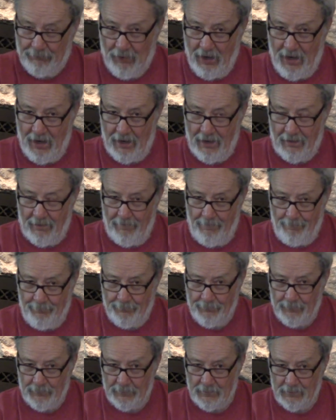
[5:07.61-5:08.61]
far,
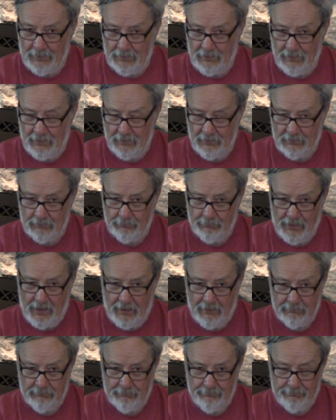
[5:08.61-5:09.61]

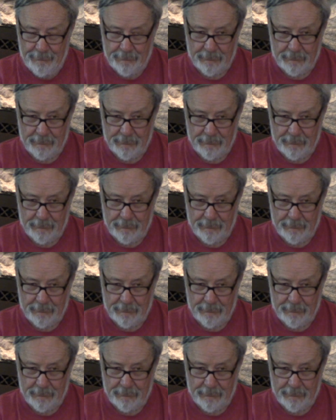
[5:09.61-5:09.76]
about